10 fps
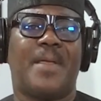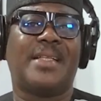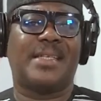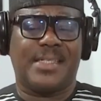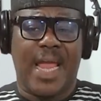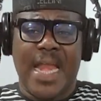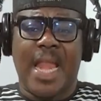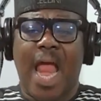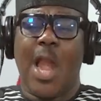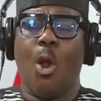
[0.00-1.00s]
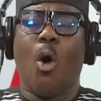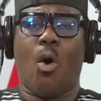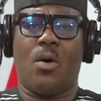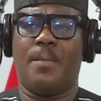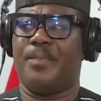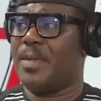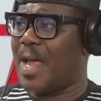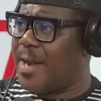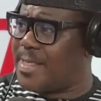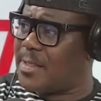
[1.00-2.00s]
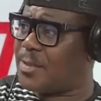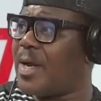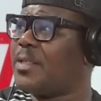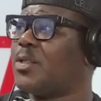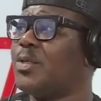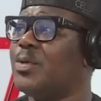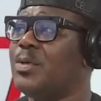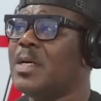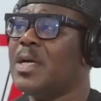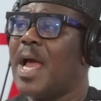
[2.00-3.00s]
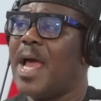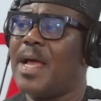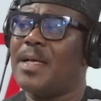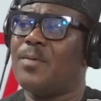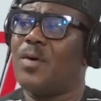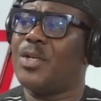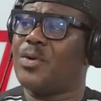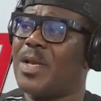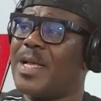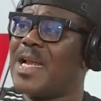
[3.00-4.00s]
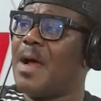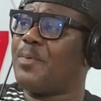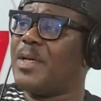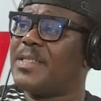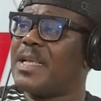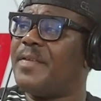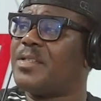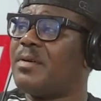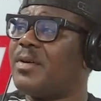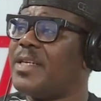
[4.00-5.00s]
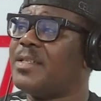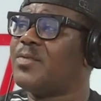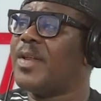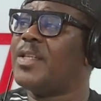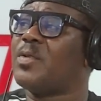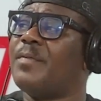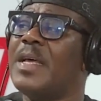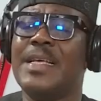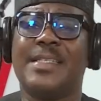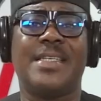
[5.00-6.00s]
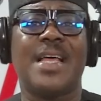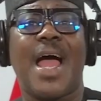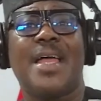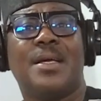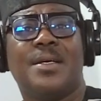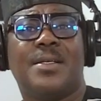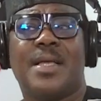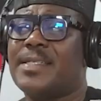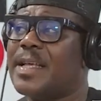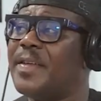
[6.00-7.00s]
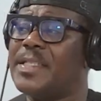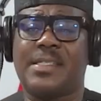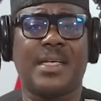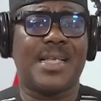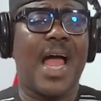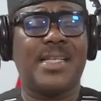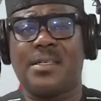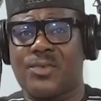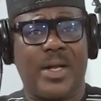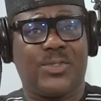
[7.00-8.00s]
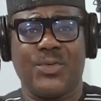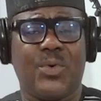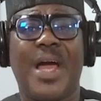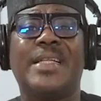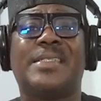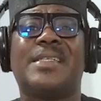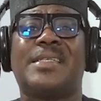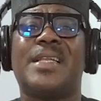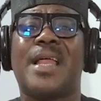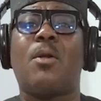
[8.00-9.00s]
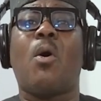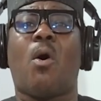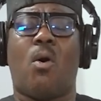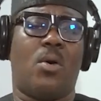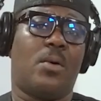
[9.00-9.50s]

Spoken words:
It is in a law. I just read to you what do you call it? Ghana Police Service Regulations 2012, CI 76. I just read to you. It is in the law.